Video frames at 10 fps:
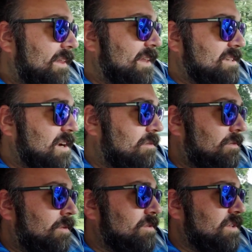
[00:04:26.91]
And that's
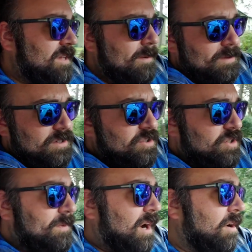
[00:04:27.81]
helpful. So the temperature
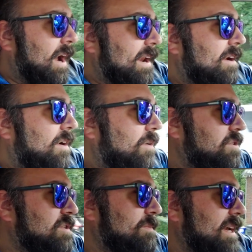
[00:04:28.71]
should be all right.
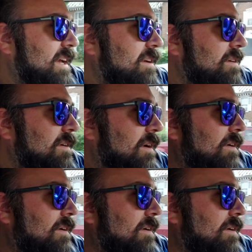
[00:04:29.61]
It should be in,